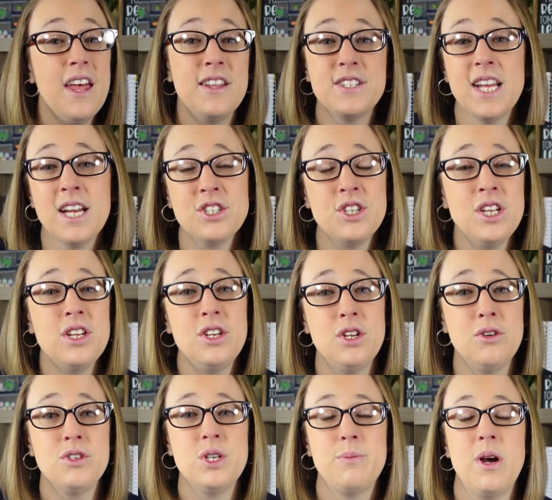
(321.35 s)
there's actually a
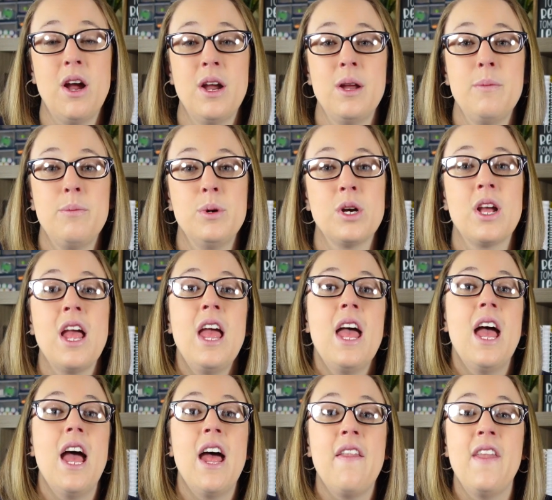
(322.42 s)
new Jabari book,
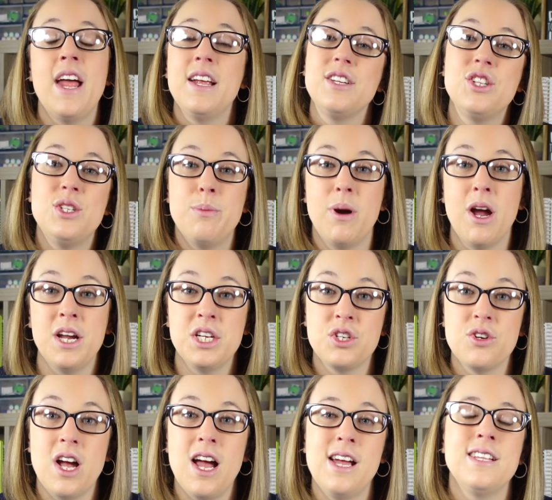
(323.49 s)
and that is Jabari
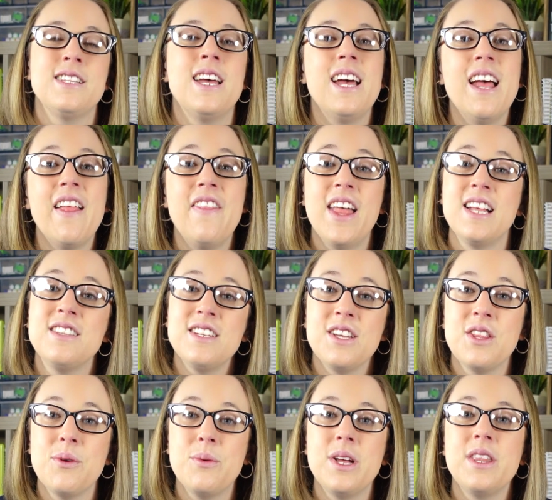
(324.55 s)
Tries, and that's
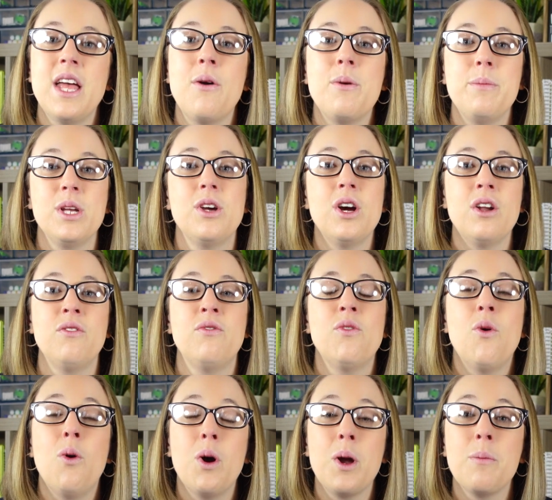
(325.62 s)
another one that would be good
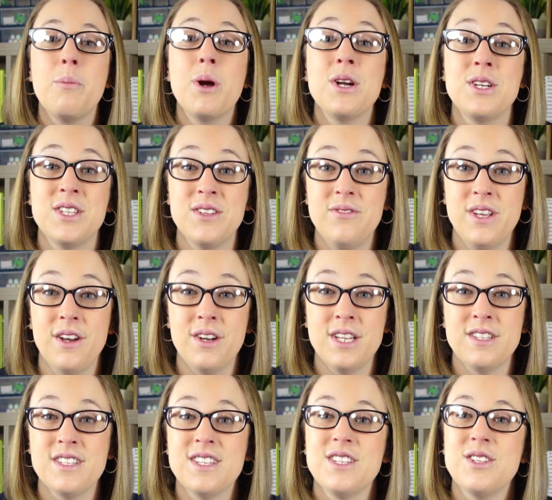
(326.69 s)
for
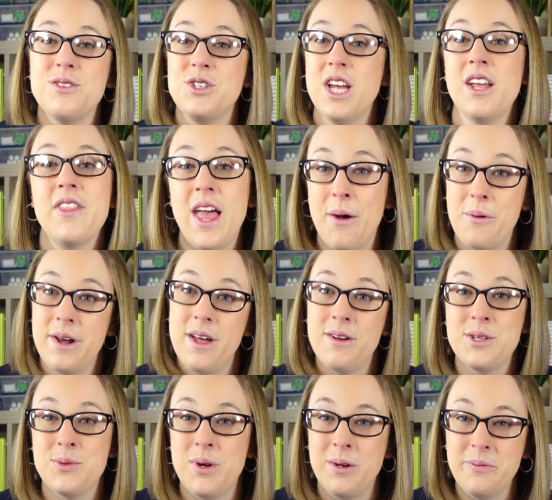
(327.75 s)
perseverance, so check that one out
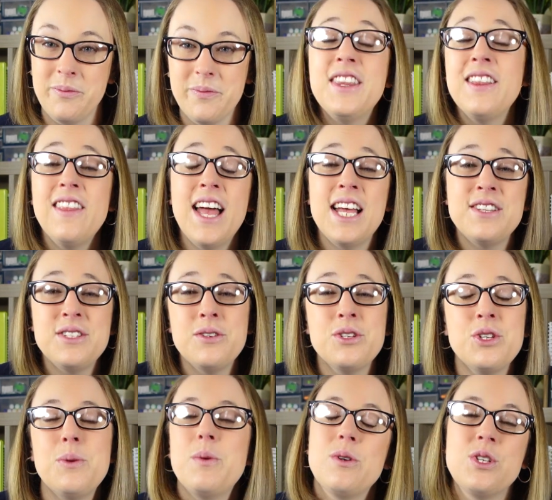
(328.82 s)
as well. The last
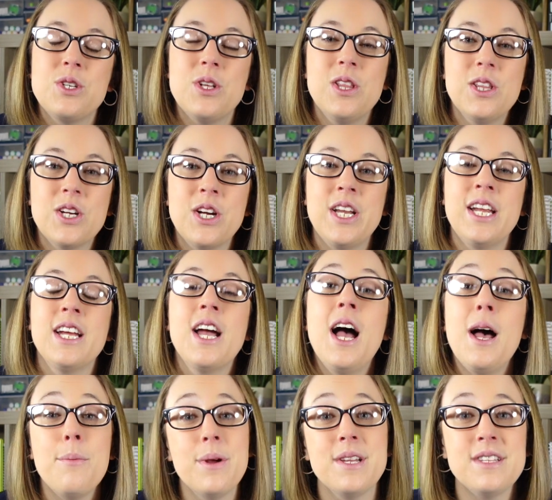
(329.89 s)
social emotional learning
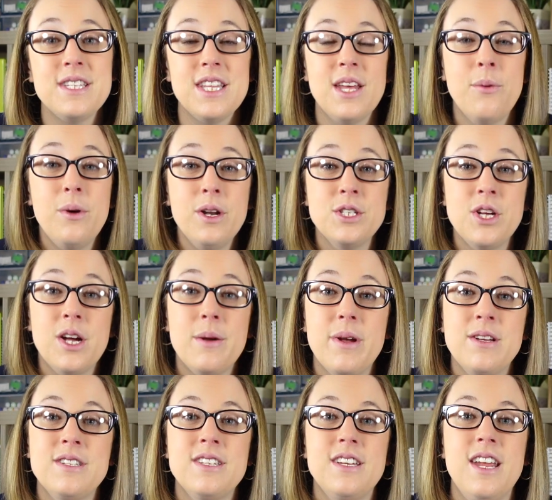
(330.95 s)
competency that we're going to talk
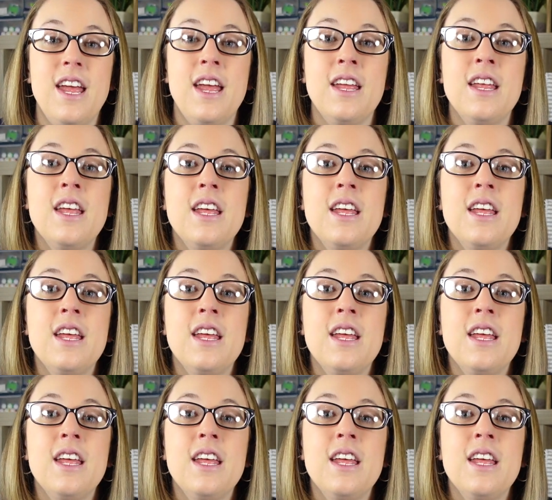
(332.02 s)
about today